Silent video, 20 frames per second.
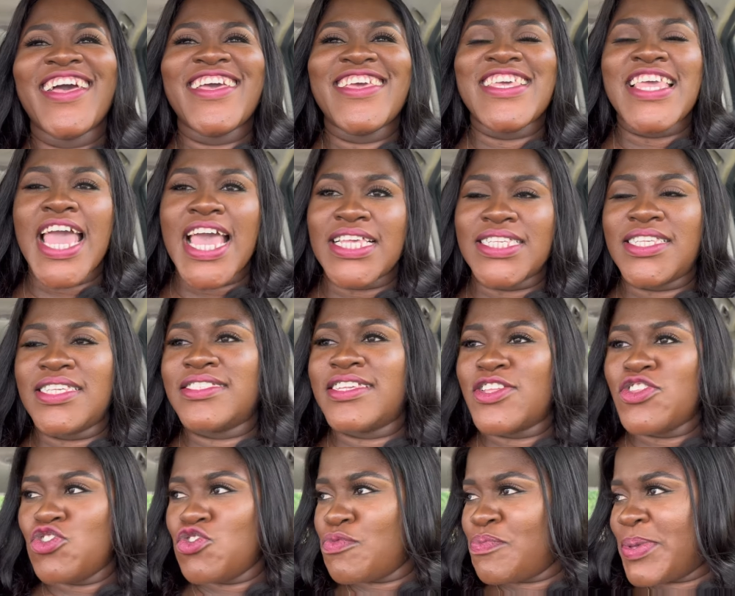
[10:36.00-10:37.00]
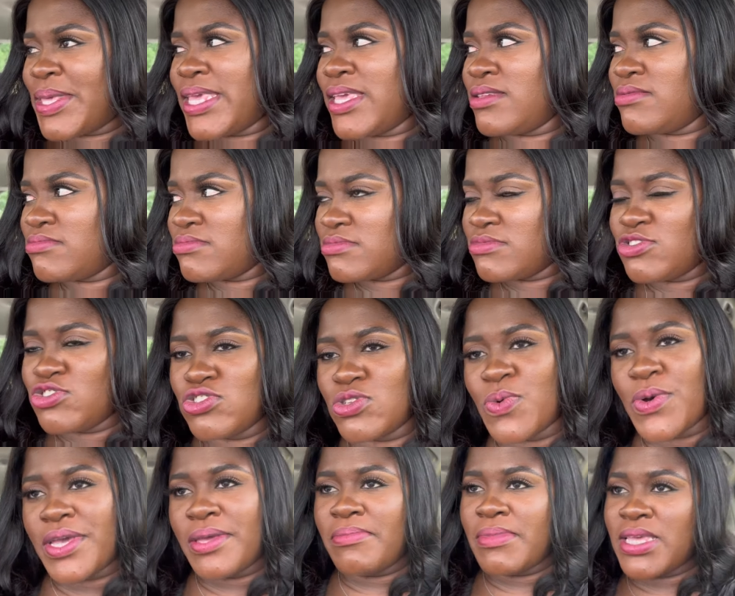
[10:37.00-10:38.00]
Yes, he's a new being. Do you know
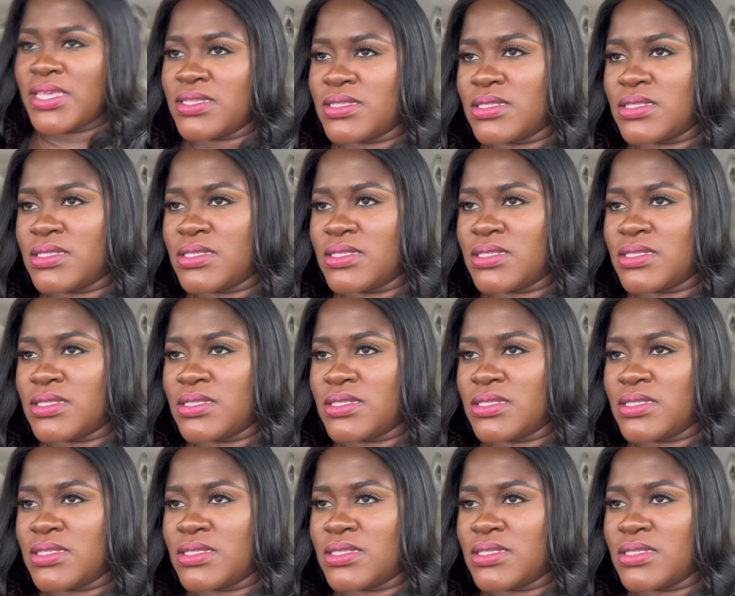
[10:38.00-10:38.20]
what it means?